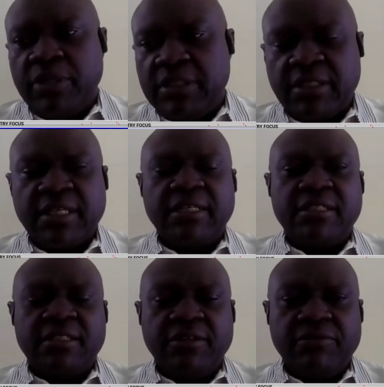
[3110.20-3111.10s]

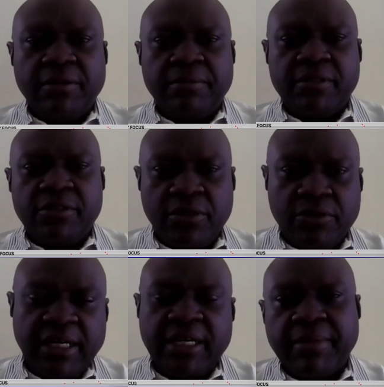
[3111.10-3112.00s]
resistance is developed.
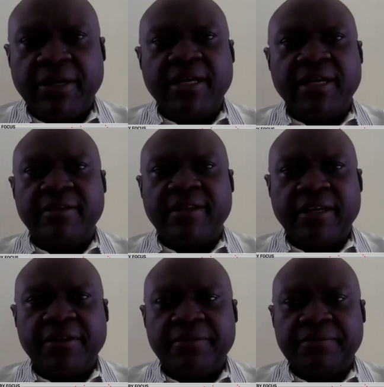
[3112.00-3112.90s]
You're right about that.
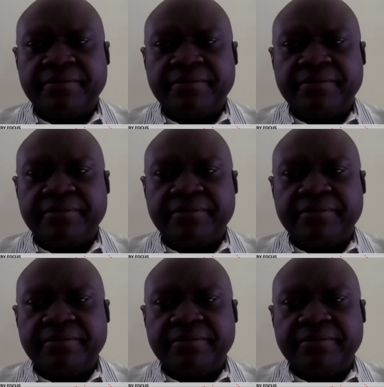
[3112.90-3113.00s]
Thank you.